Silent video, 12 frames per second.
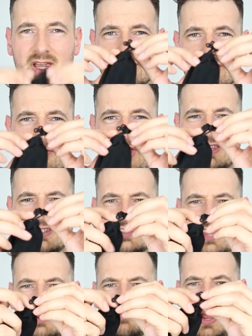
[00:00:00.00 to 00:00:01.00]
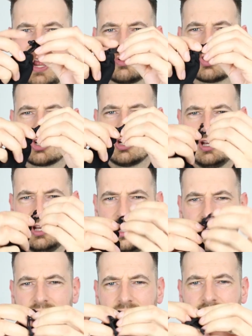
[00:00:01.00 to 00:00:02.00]
So that's the second pouch.
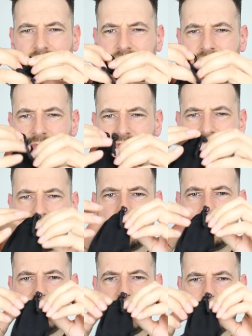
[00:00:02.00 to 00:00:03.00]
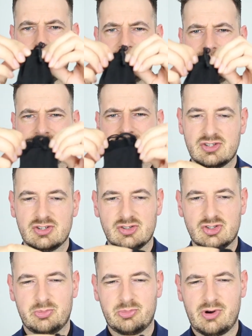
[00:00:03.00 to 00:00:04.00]
Let me just open it up.
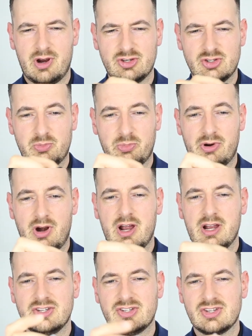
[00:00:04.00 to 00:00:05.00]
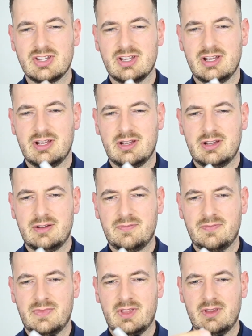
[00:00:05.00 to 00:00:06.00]
Surprise, surprise.
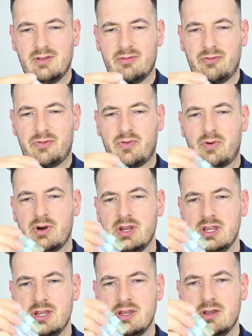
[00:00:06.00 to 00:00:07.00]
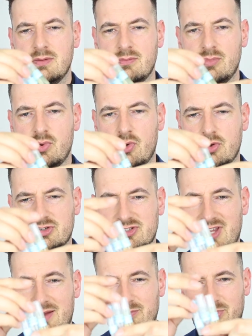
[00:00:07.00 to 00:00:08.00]
Three more
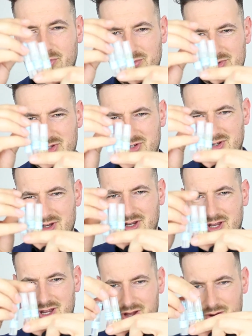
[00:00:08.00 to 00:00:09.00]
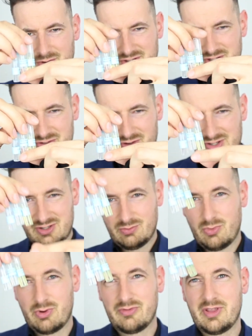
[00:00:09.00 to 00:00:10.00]
samples. Oh, it's interesting.
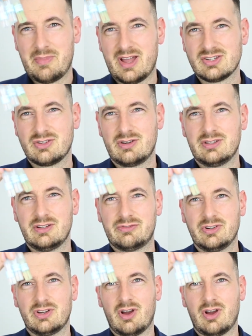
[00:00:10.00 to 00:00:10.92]
One of them has got a different